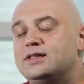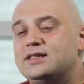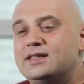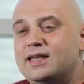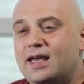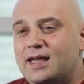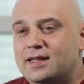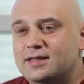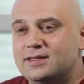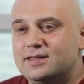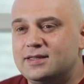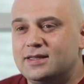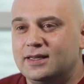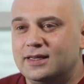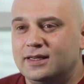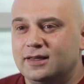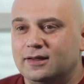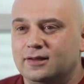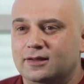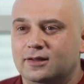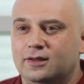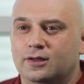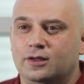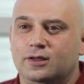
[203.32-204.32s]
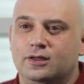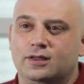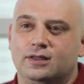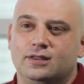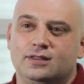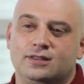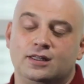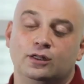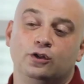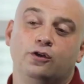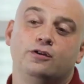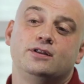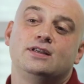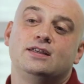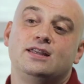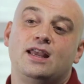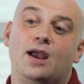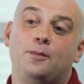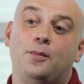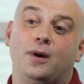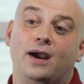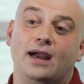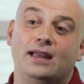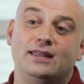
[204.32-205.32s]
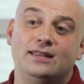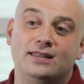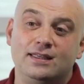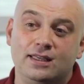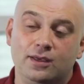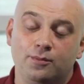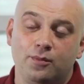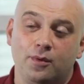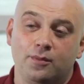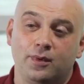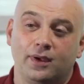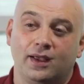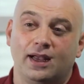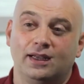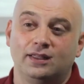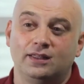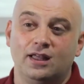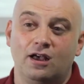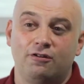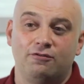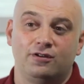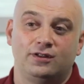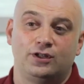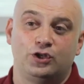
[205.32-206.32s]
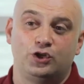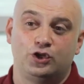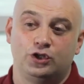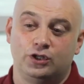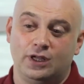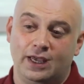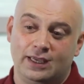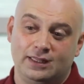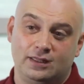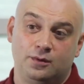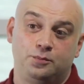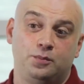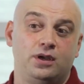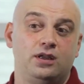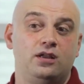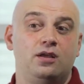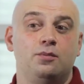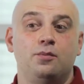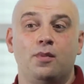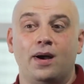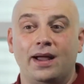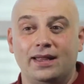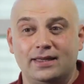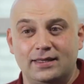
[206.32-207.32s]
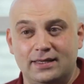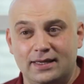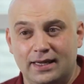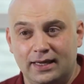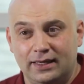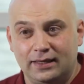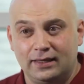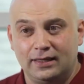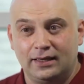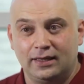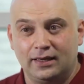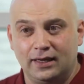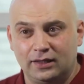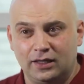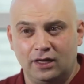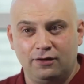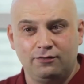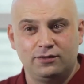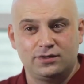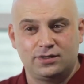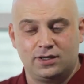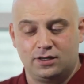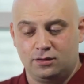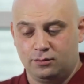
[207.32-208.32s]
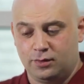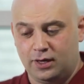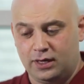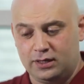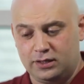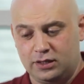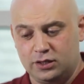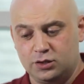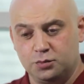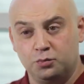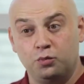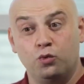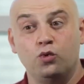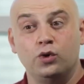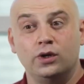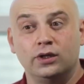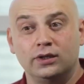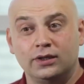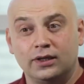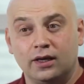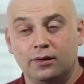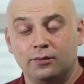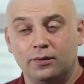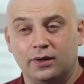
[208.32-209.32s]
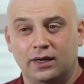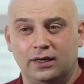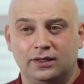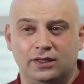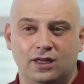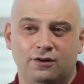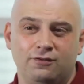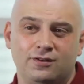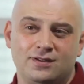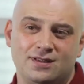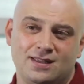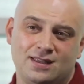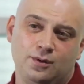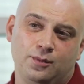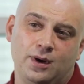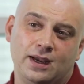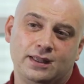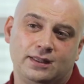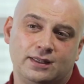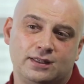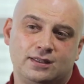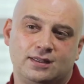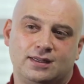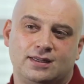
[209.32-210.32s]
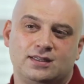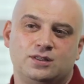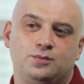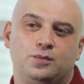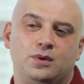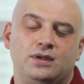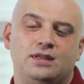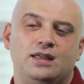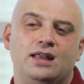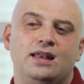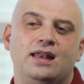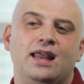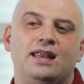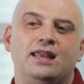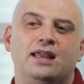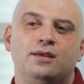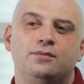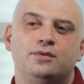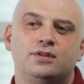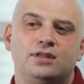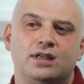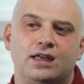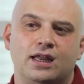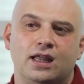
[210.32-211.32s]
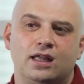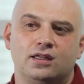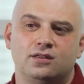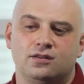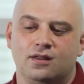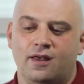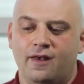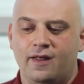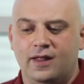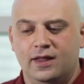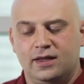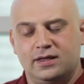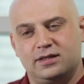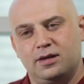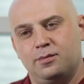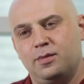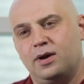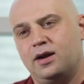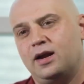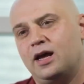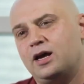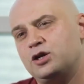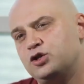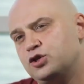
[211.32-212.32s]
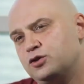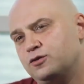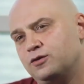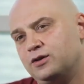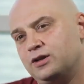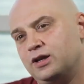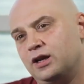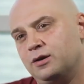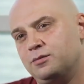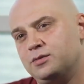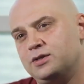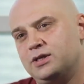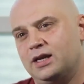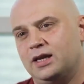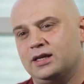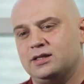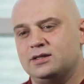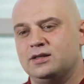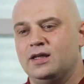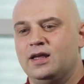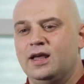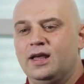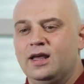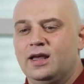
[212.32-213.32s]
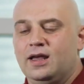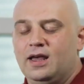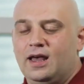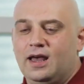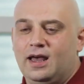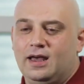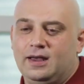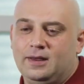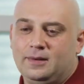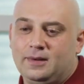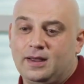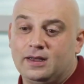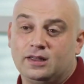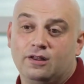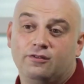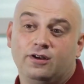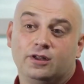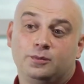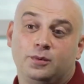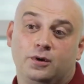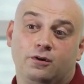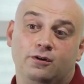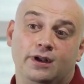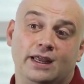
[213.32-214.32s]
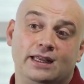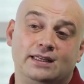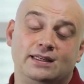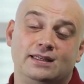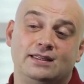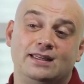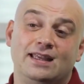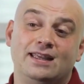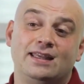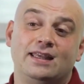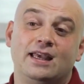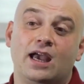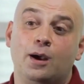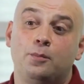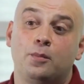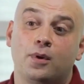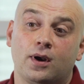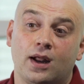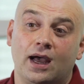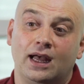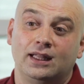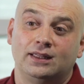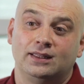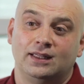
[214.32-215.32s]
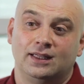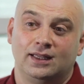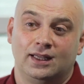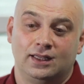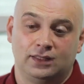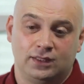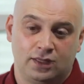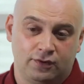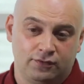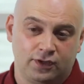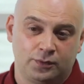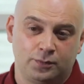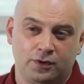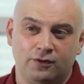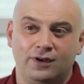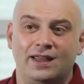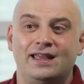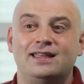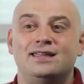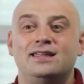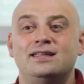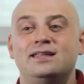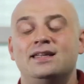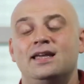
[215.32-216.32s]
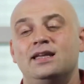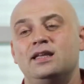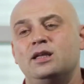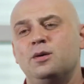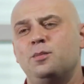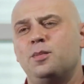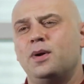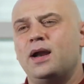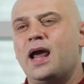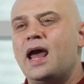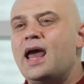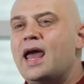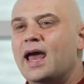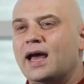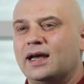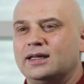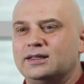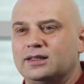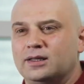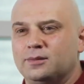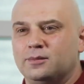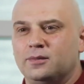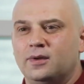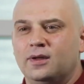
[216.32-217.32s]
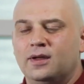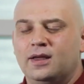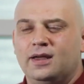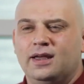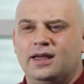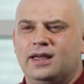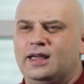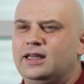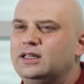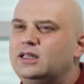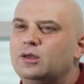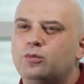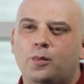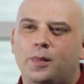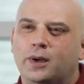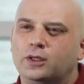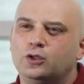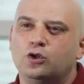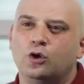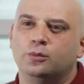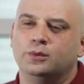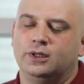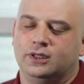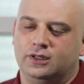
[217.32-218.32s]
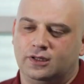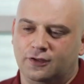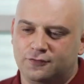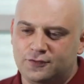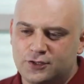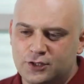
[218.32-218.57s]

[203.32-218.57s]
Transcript: distribute and freeze funds, when you send money back, when you send money to projects, and so on. These are all licensed activities. Since we work on blockchain technology, we simply don't have all these transactions.